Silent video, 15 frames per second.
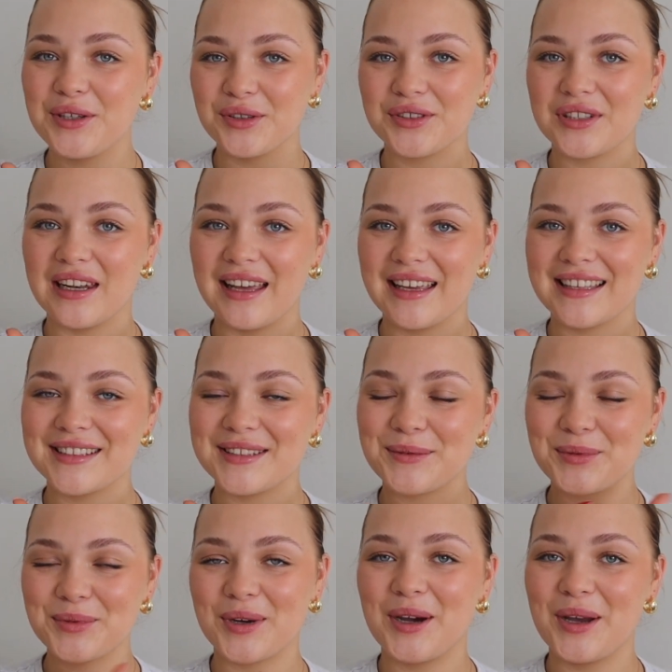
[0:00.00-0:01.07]
sure to like and
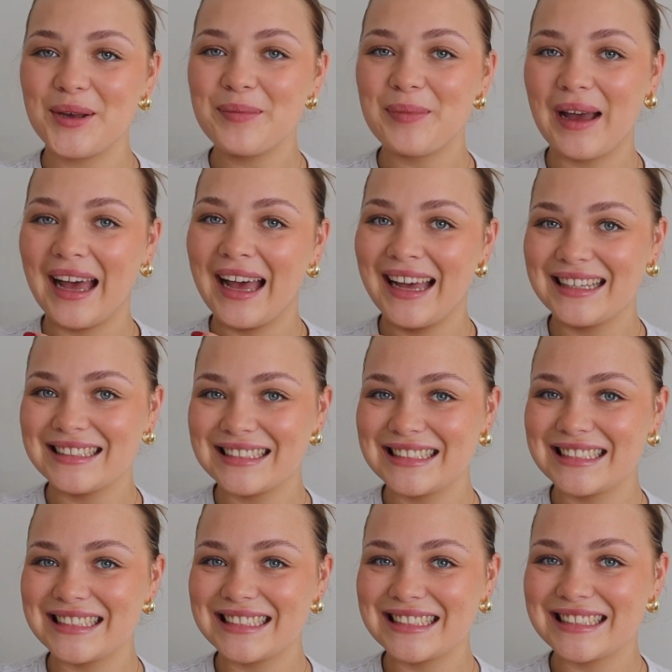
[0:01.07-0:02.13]
subscribe,
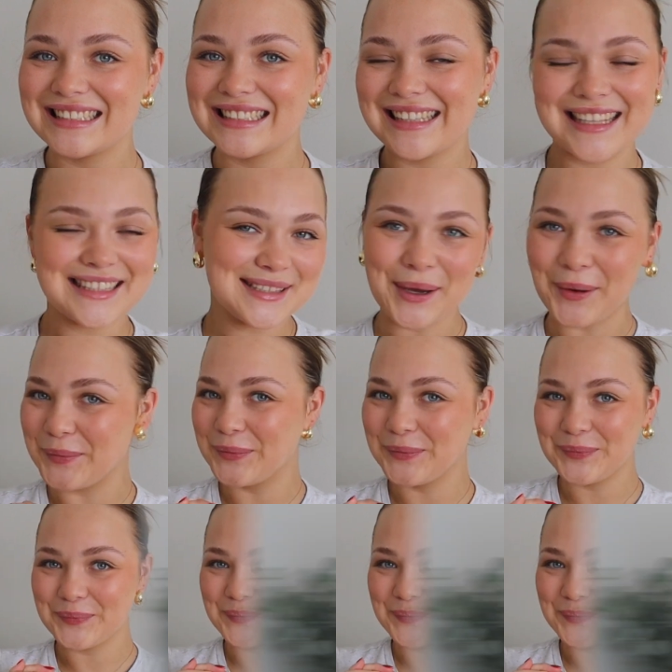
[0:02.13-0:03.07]
and let's go.